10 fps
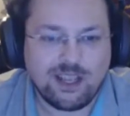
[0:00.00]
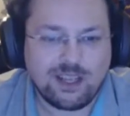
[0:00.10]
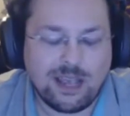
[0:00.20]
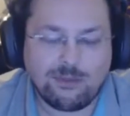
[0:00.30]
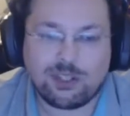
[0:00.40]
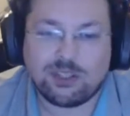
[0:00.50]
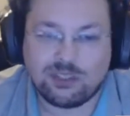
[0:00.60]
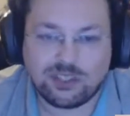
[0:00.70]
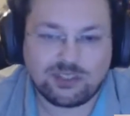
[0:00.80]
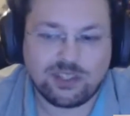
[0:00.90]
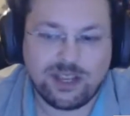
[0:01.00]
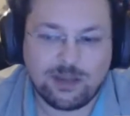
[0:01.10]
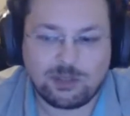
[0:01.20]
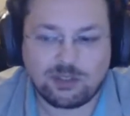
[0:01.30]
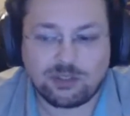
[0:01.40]
have a consistent
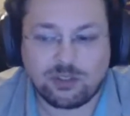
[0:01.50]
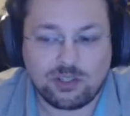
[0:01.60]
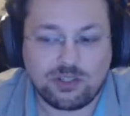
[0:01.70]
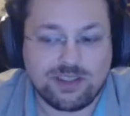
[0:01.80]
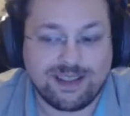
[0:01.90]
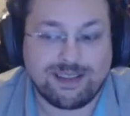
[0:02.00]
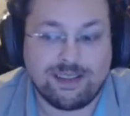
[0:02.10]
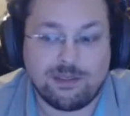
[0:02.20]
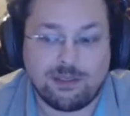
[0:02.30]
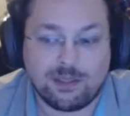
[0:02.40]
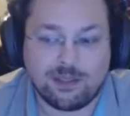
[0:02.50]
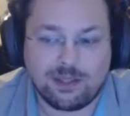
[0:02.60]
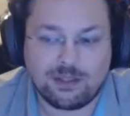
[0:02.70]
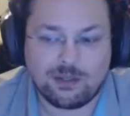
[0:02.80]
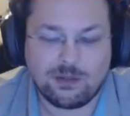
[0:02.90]
naming structure to anything they
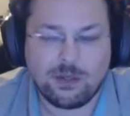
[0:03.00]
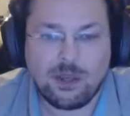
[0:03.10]
do.